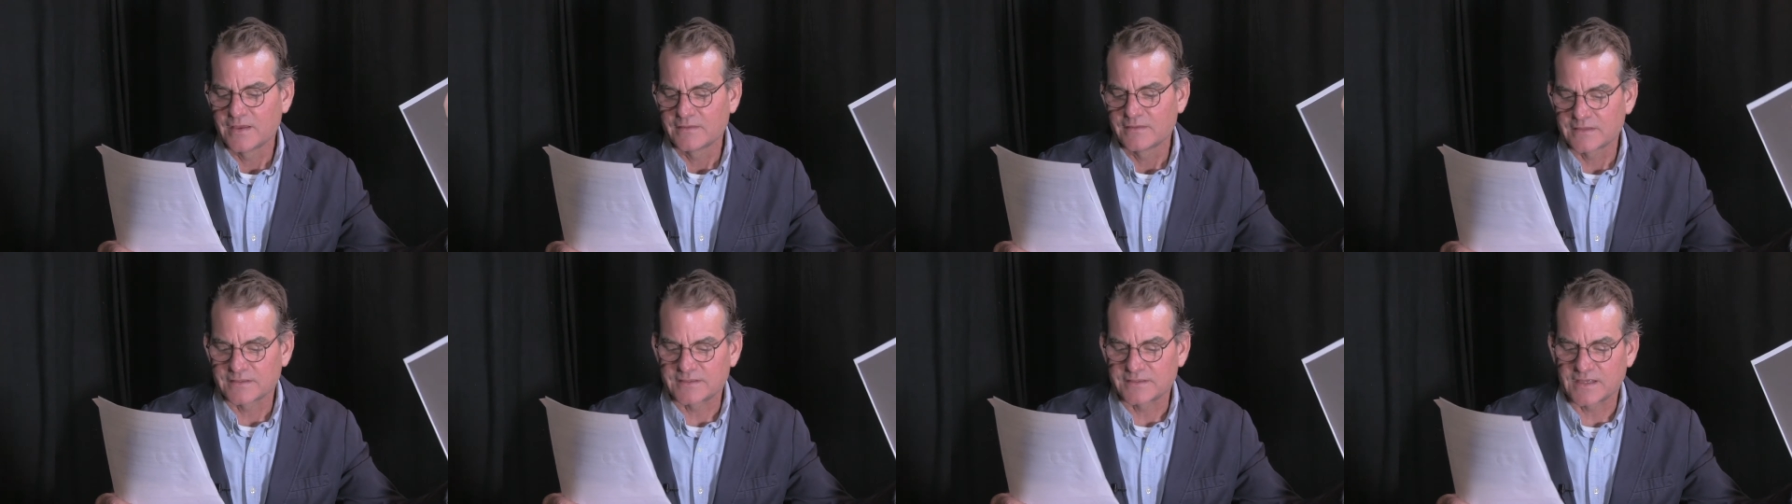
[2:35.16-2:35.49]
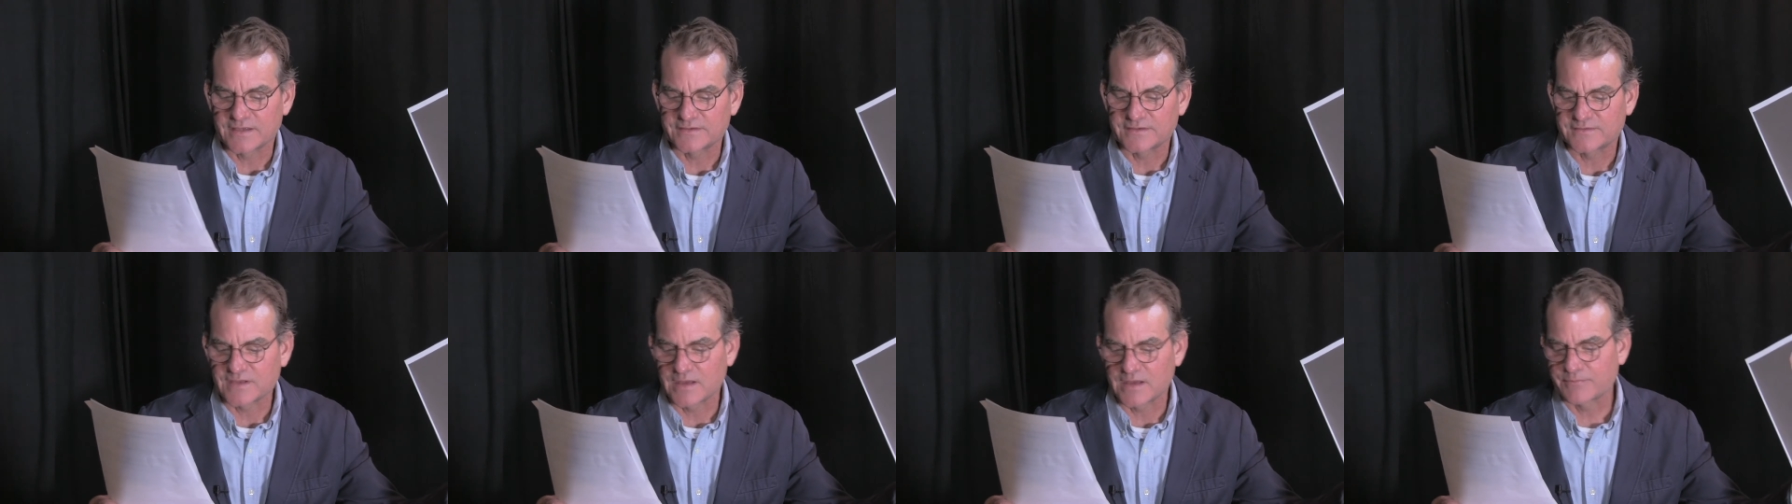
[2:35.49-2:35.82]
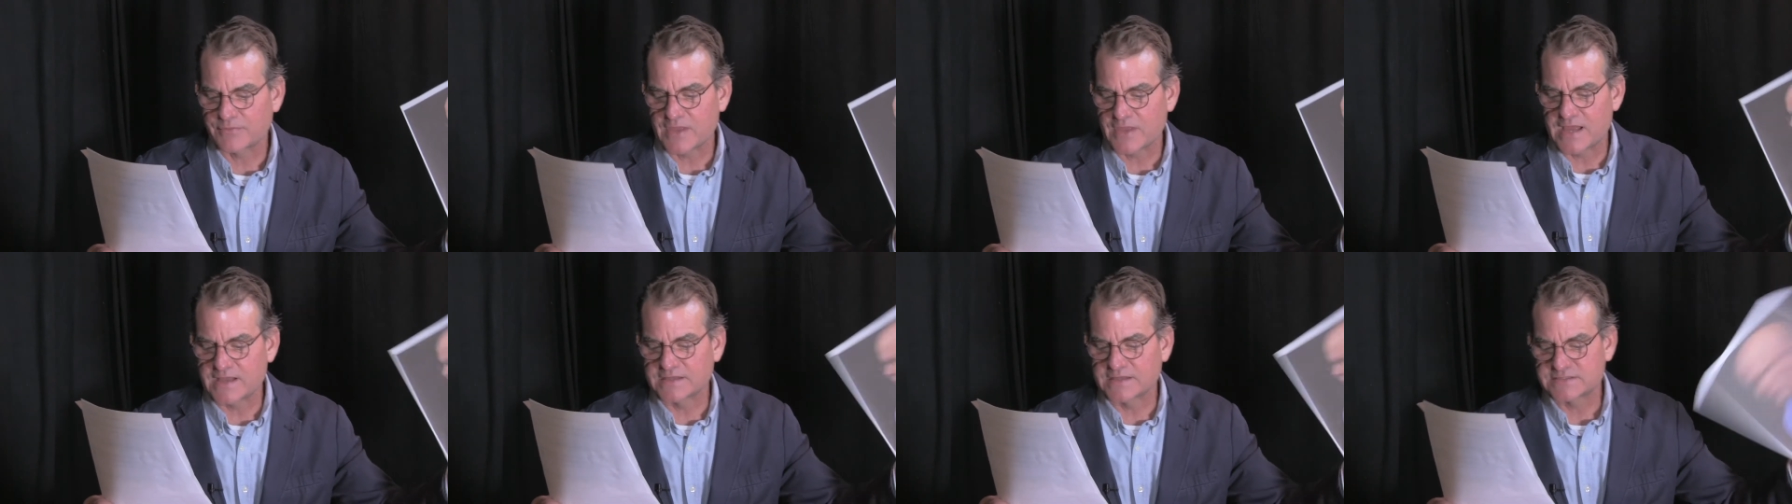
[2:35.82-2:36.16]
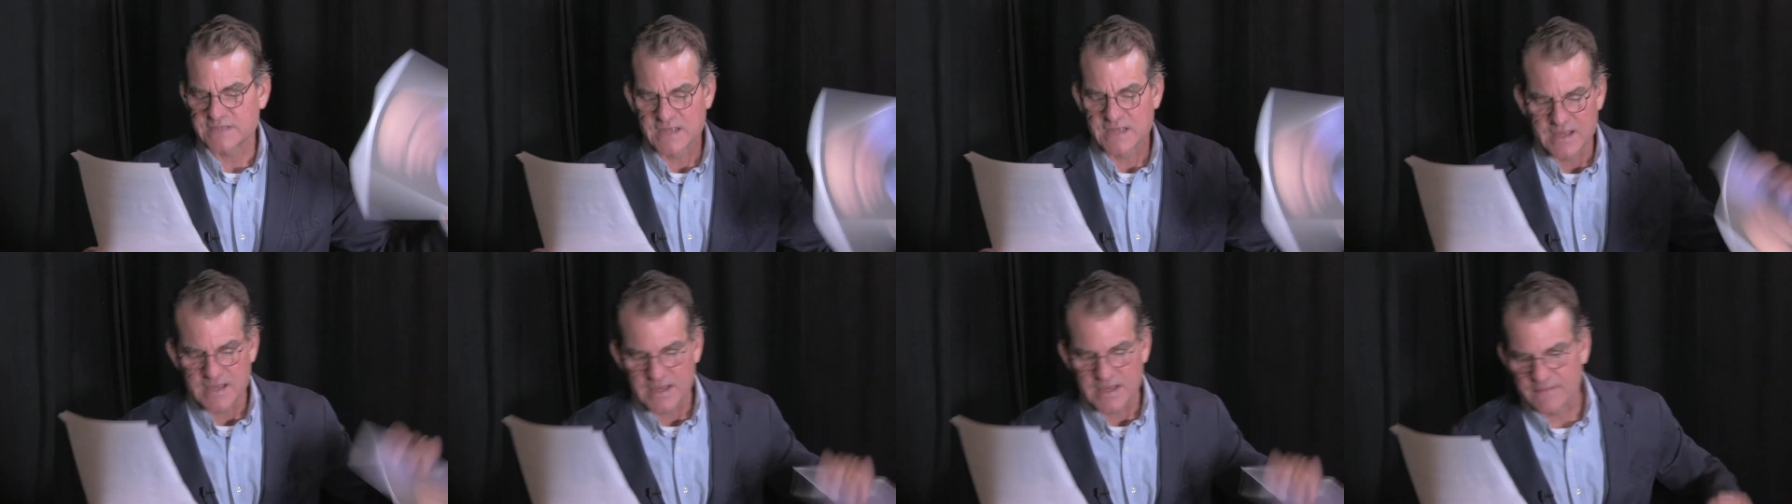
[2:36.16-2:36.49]
that does dumb things.
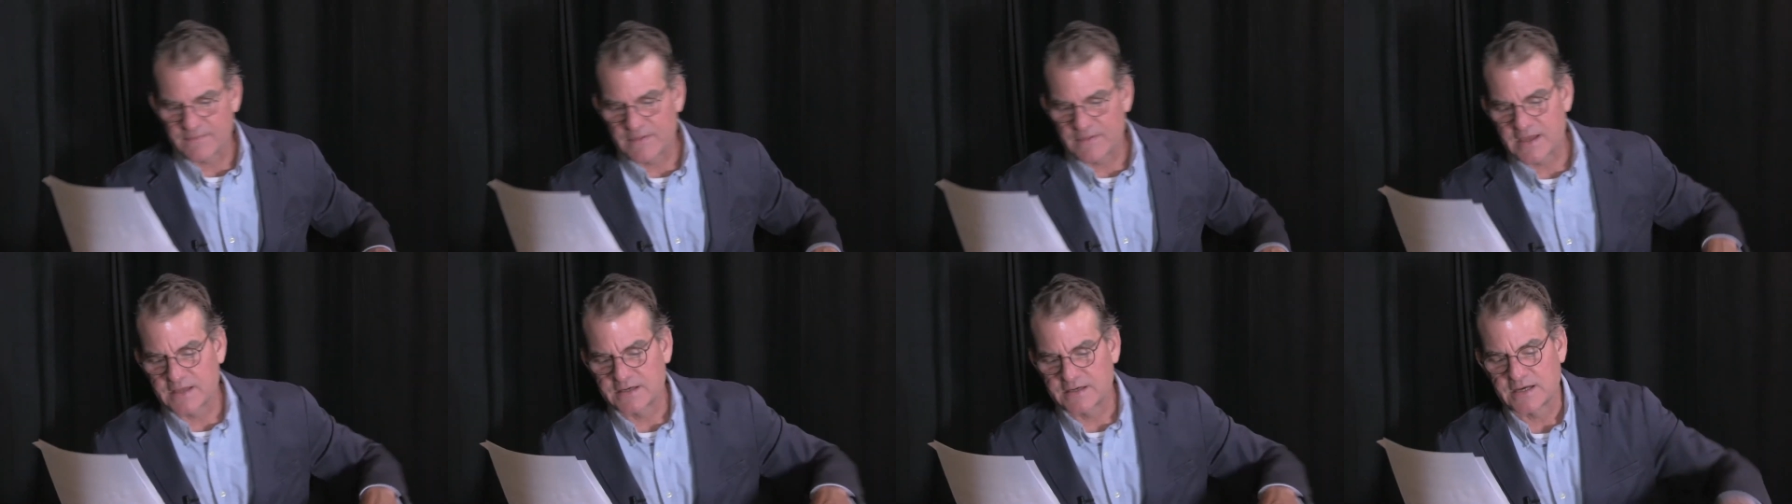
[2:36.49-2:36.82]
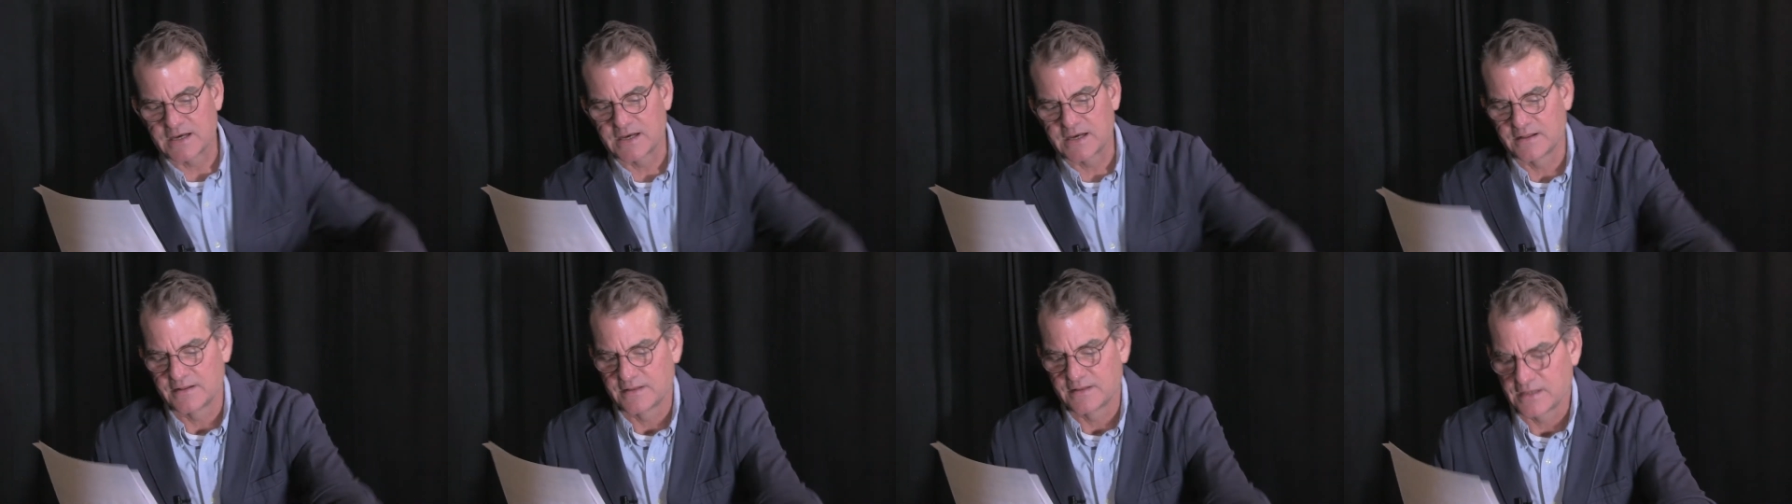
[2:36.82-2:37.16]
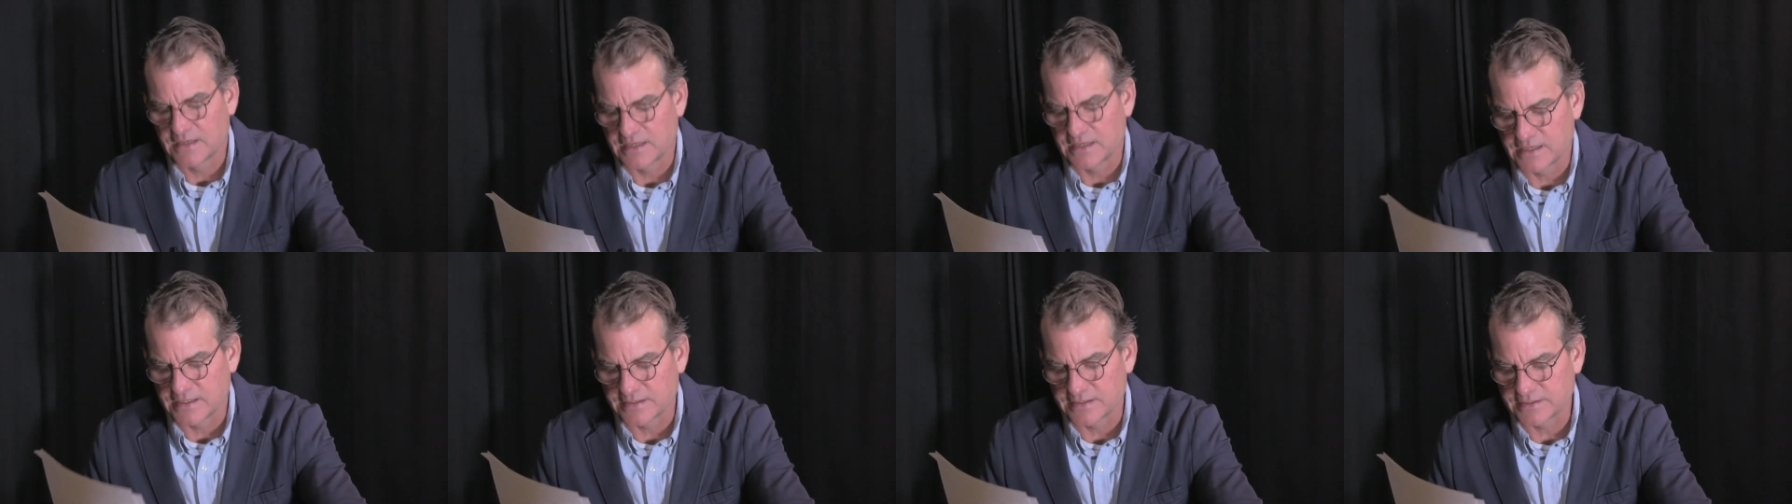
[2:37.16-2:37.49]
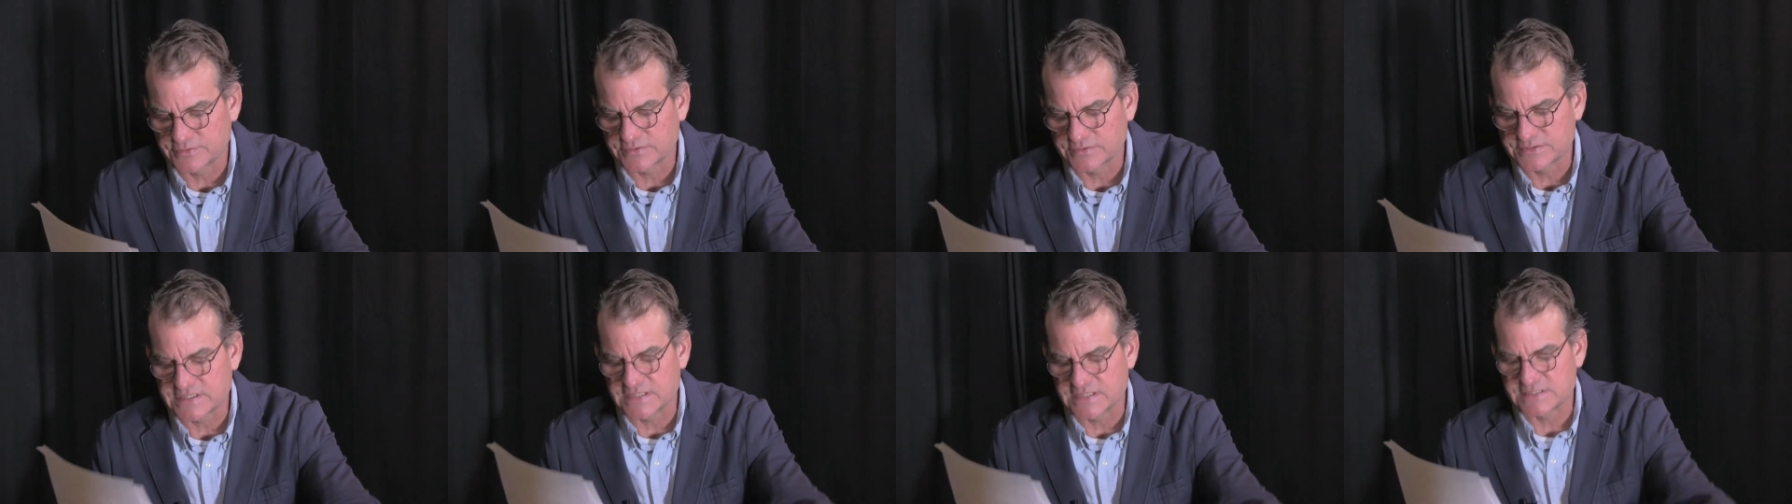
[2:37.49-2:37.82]
And then uh, uh, this
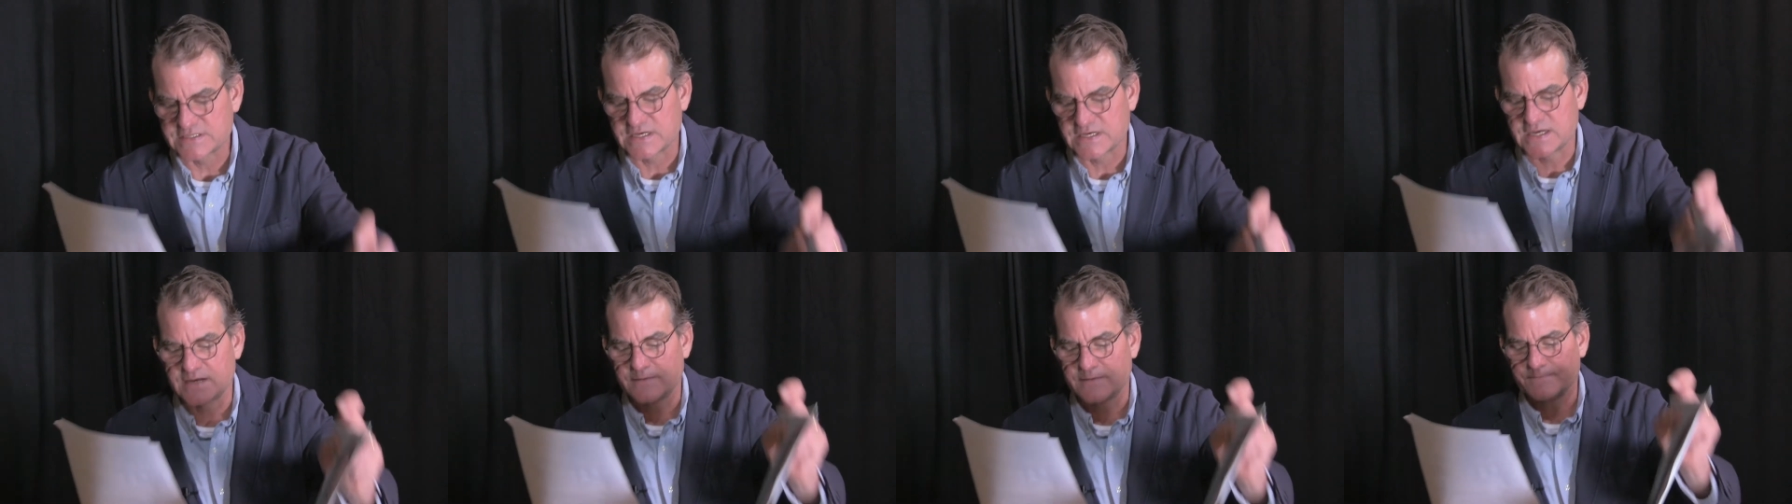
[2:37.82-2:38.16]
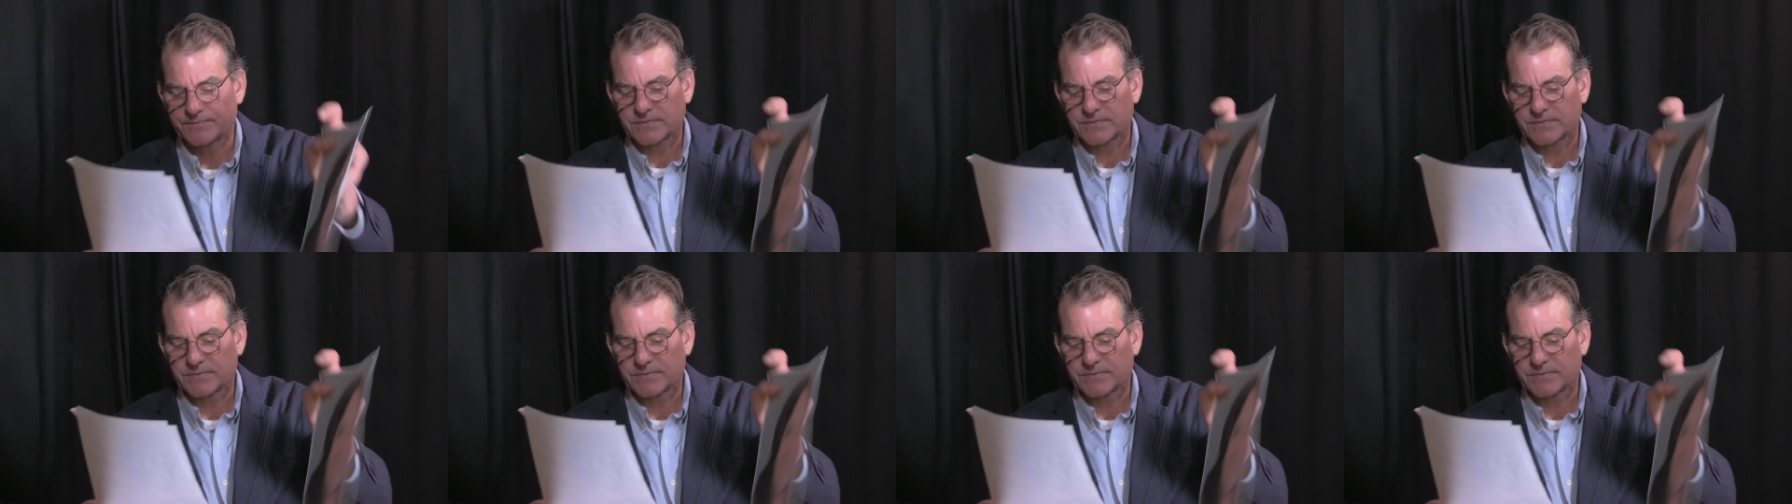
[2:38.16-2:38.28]
one says, uh,